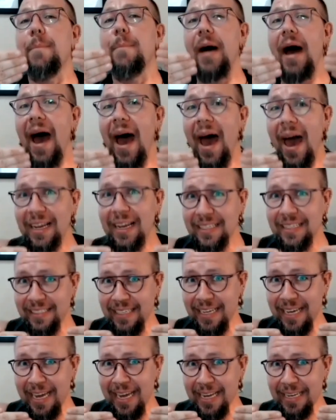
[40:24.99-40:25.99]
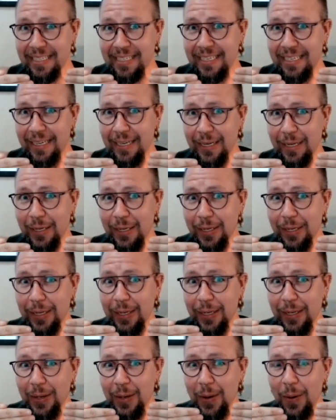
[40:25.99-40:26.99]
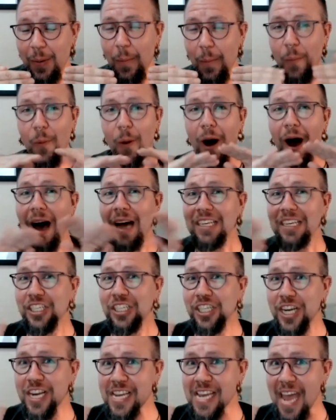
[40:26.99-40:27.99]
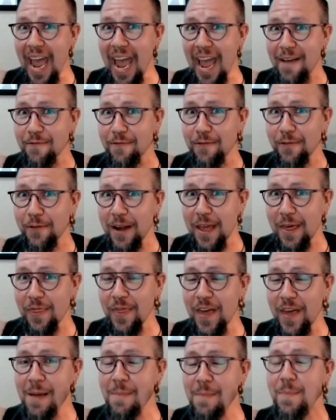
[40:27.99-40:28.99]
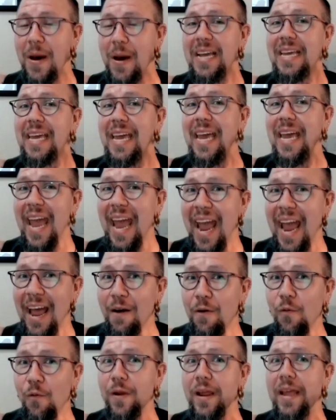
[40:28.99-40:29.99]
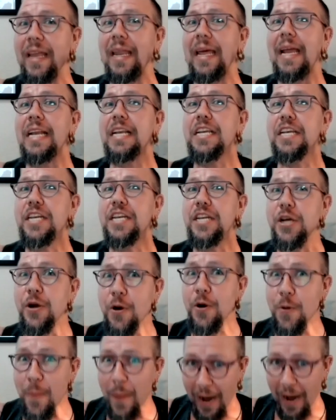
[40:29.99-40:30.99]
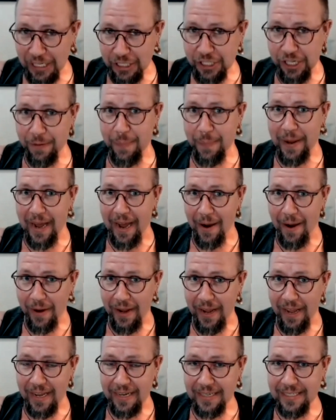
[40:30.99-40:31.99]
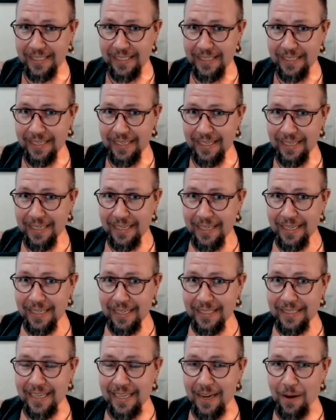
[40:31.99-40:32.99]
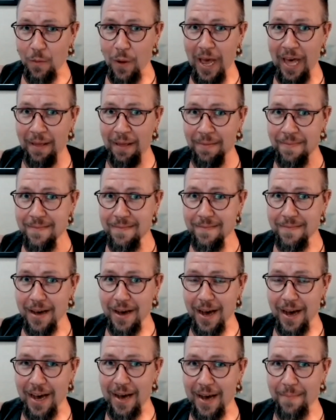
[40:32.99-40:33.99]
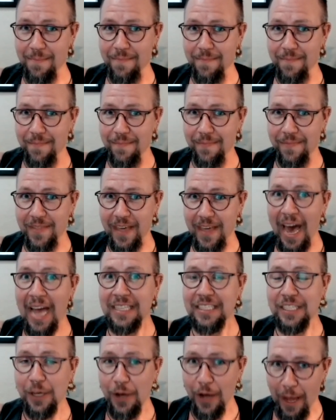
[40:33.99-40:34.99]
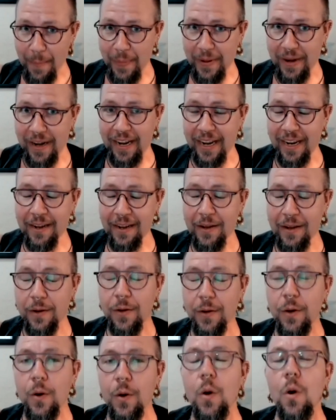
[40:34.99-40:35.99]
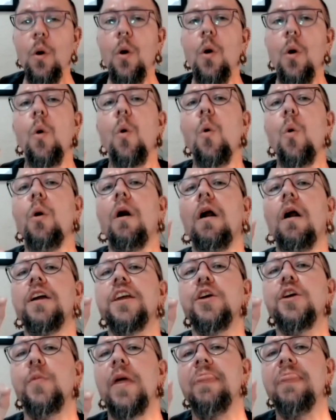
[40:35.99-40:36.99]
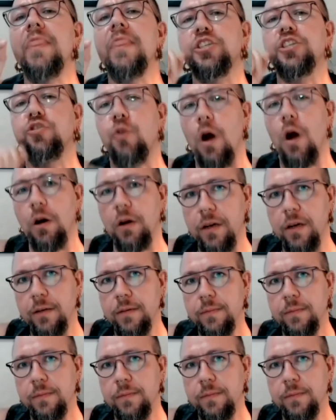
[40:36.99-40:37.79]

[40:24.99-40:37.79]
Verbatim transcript: back seat? Watching everything, but can't really do much about it. It's like, well, um, that's happening. Or are you in the trunk?